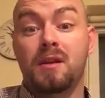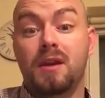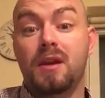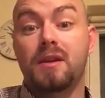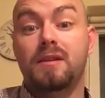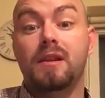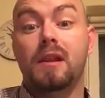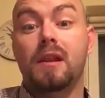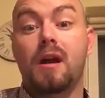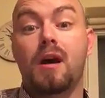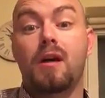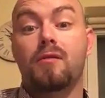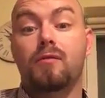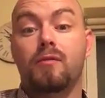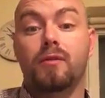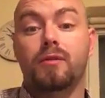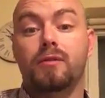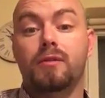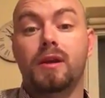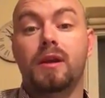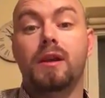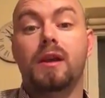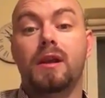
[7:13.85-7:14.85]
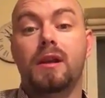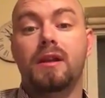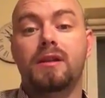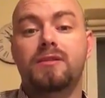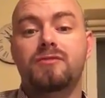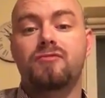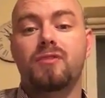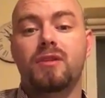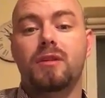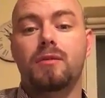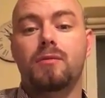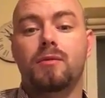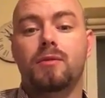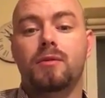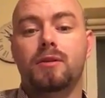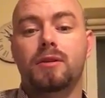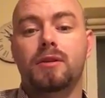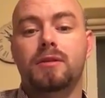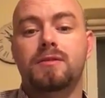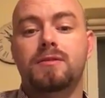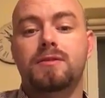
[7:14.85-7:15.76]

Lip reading: in the long run it is really worth it.